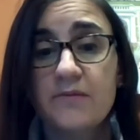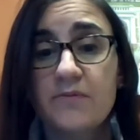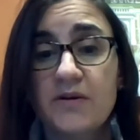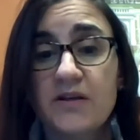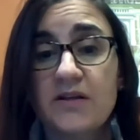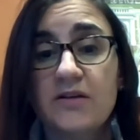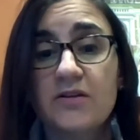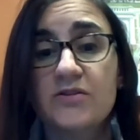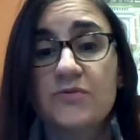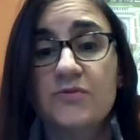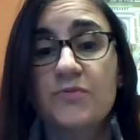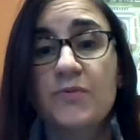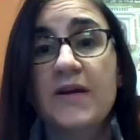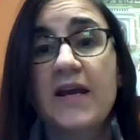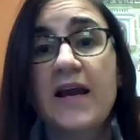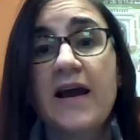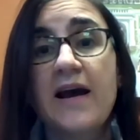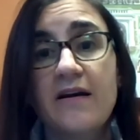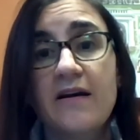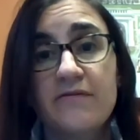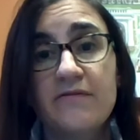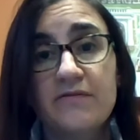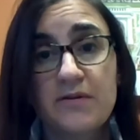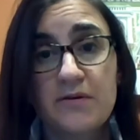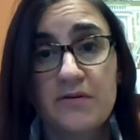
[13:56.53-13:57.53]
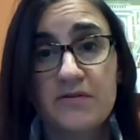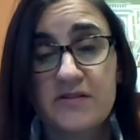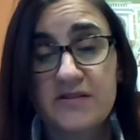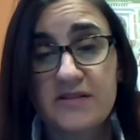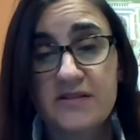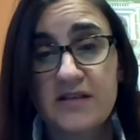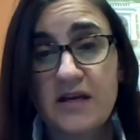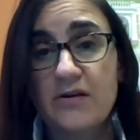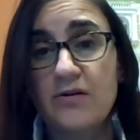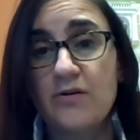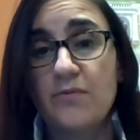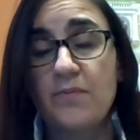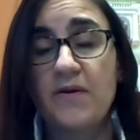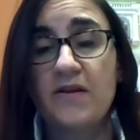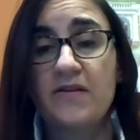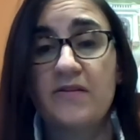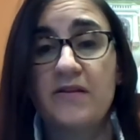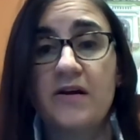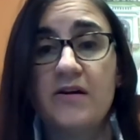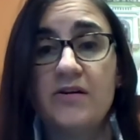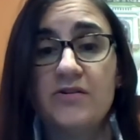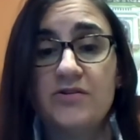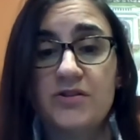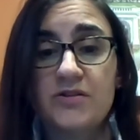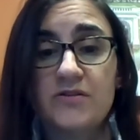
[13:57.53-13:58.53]
because we have those
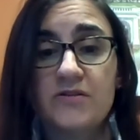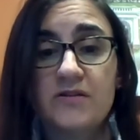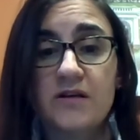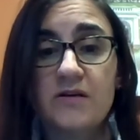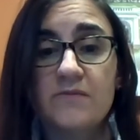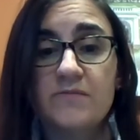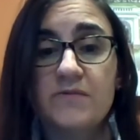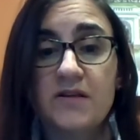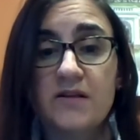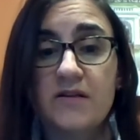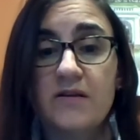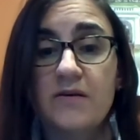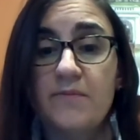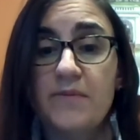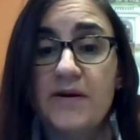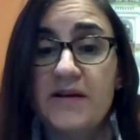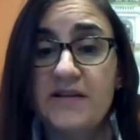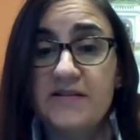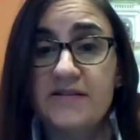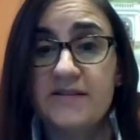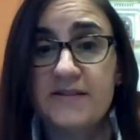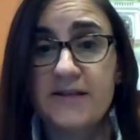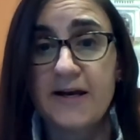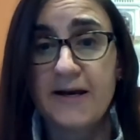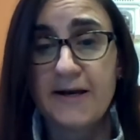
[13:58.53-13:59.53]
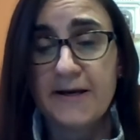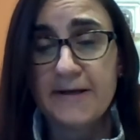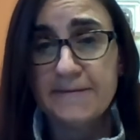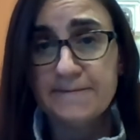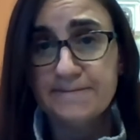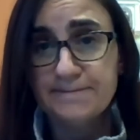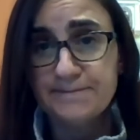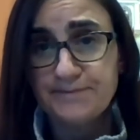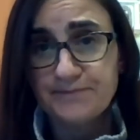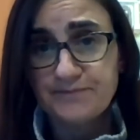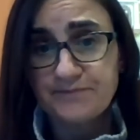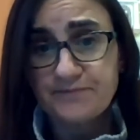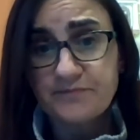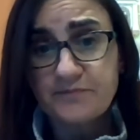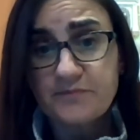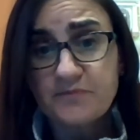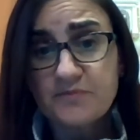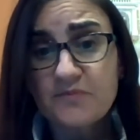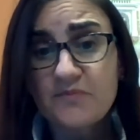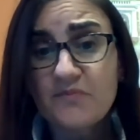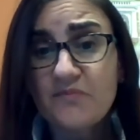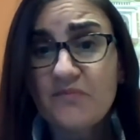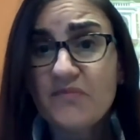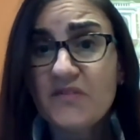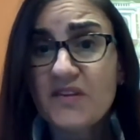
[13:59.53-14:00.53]
cytopathologists come to the bedside.
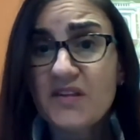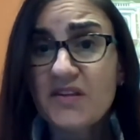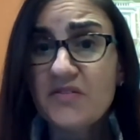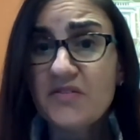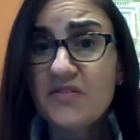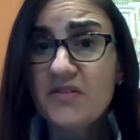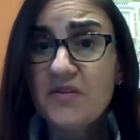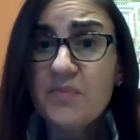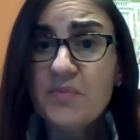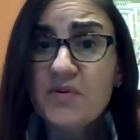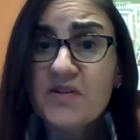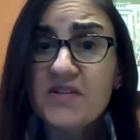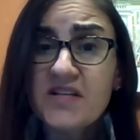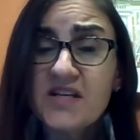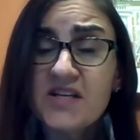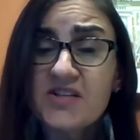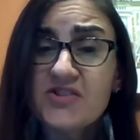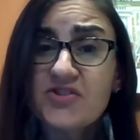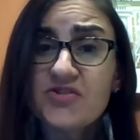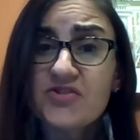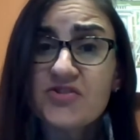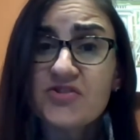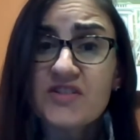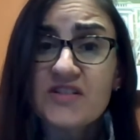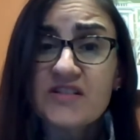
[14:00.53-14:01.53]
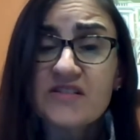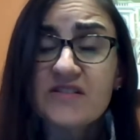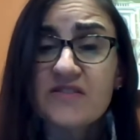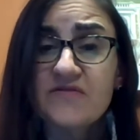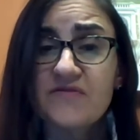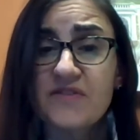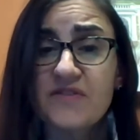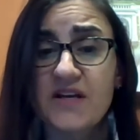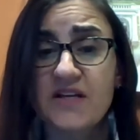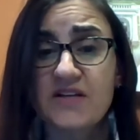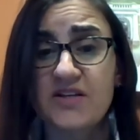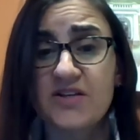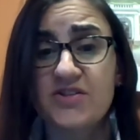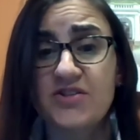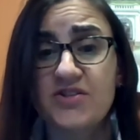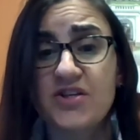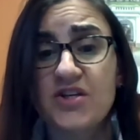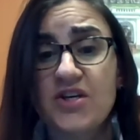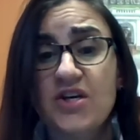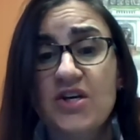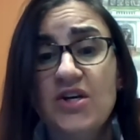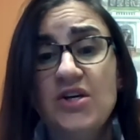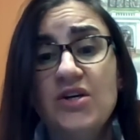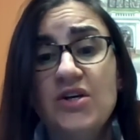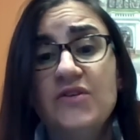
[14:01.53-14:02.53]
The potential disadvantage